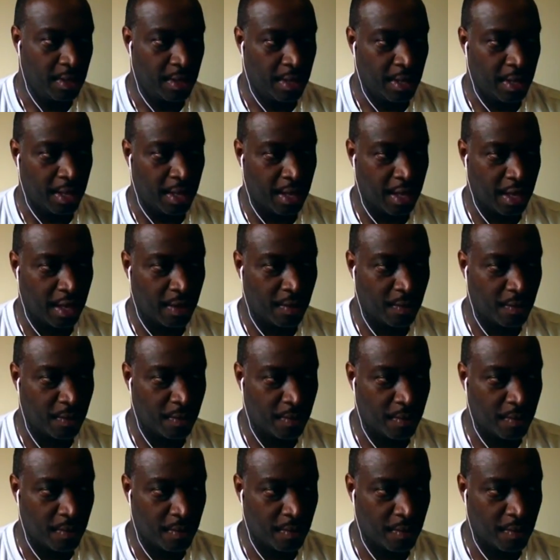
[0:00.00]
network.
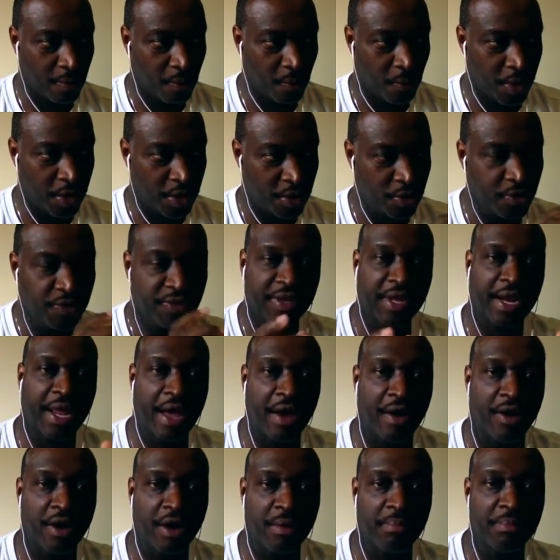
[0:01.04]
When you sit
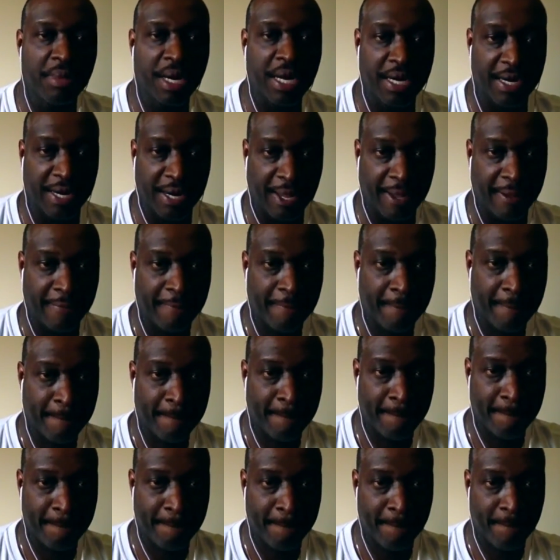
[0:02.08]
down on Monday
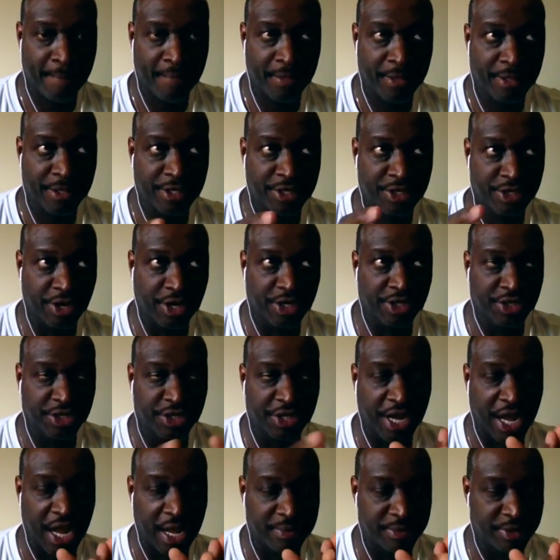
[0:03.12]
to start your
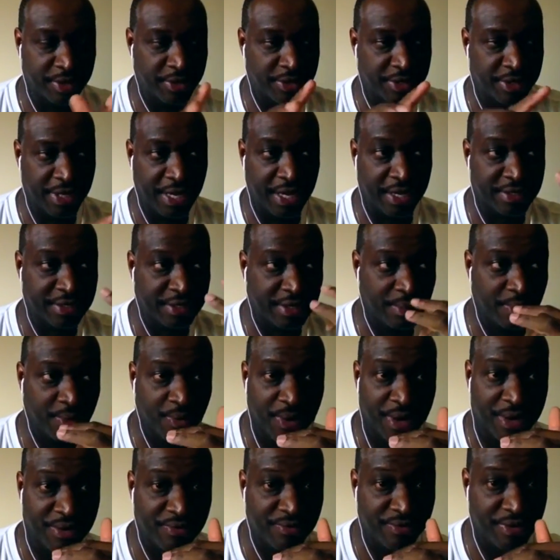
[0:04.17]
job search, yes, number
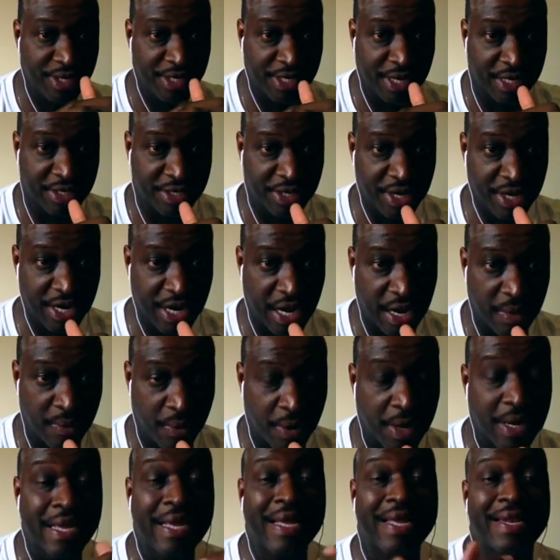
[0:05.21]
one, reach out to your
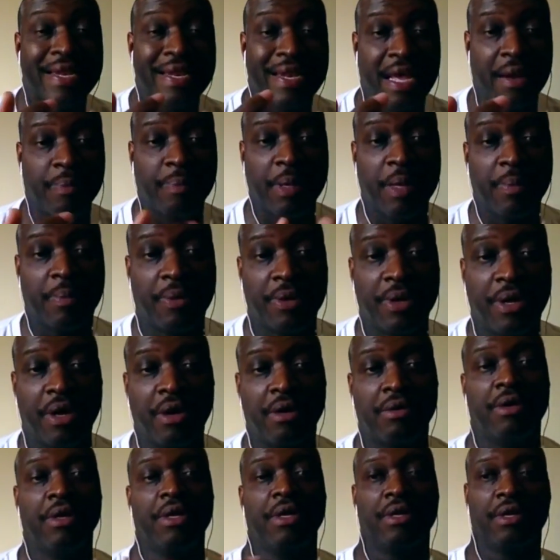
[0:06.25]
network. Let people
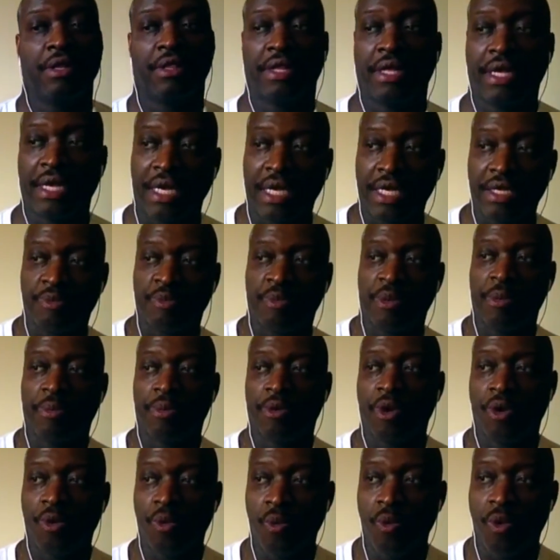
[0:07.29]
know. The thing is, people
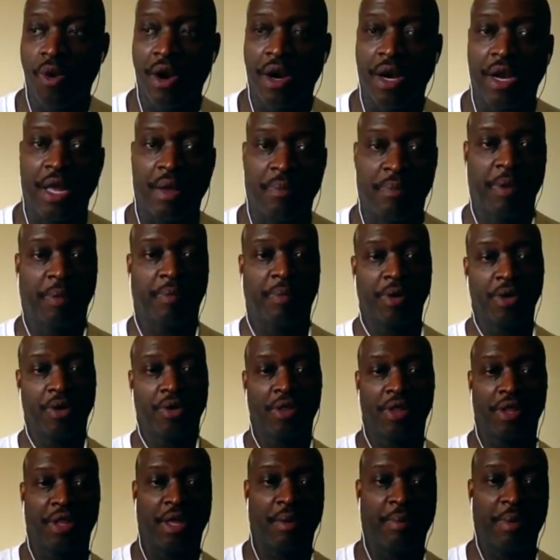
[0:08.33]
don't want to let people know
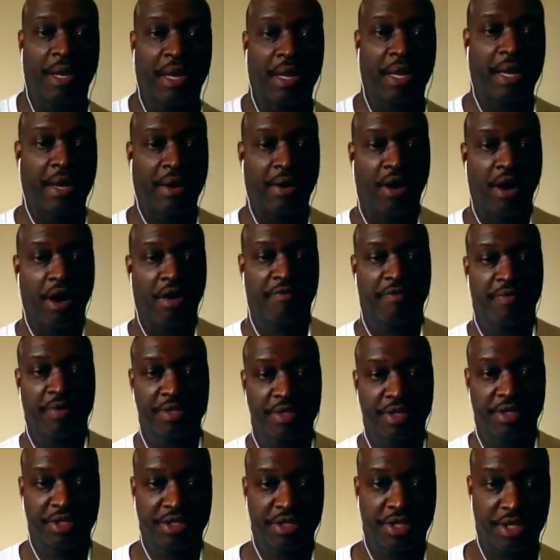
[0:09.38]
that they've been laid off because
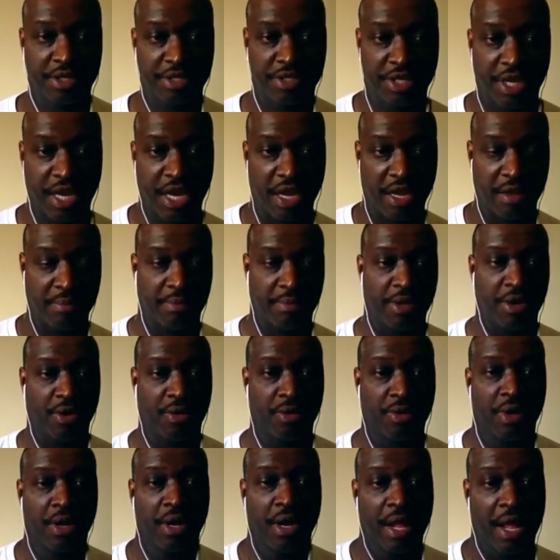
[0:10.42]
they're ashamed. know,
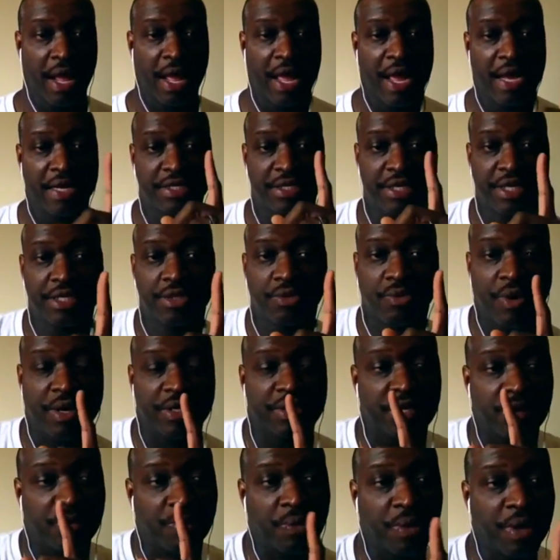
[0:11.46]
I ask you this
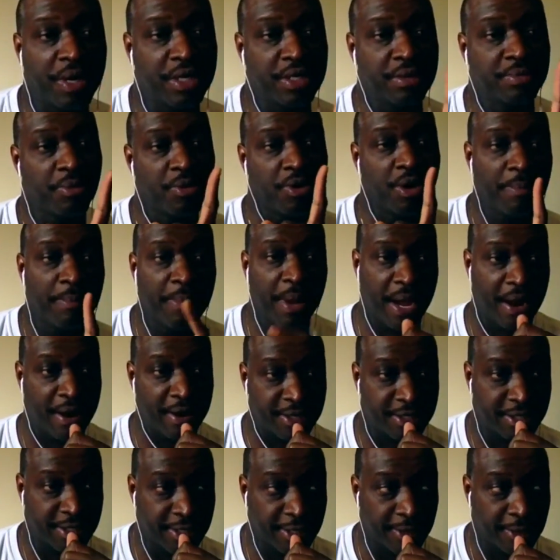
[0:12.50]
question: what is more
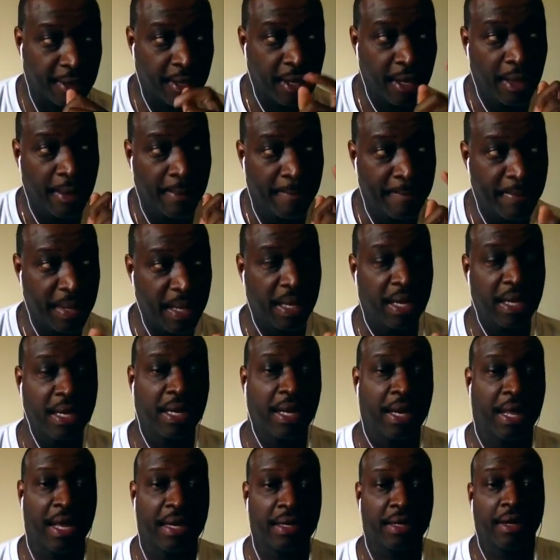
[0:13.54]
embarrassing,
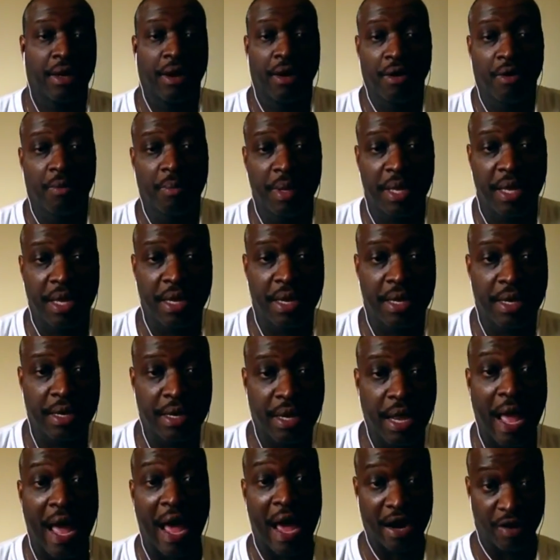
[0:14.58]
being let go, being
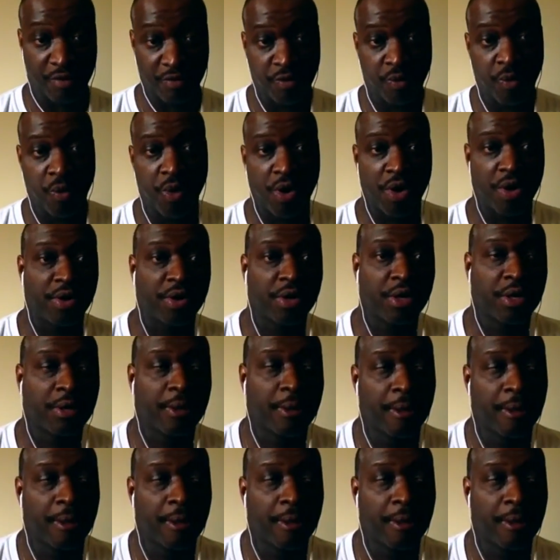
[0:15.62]
out of work,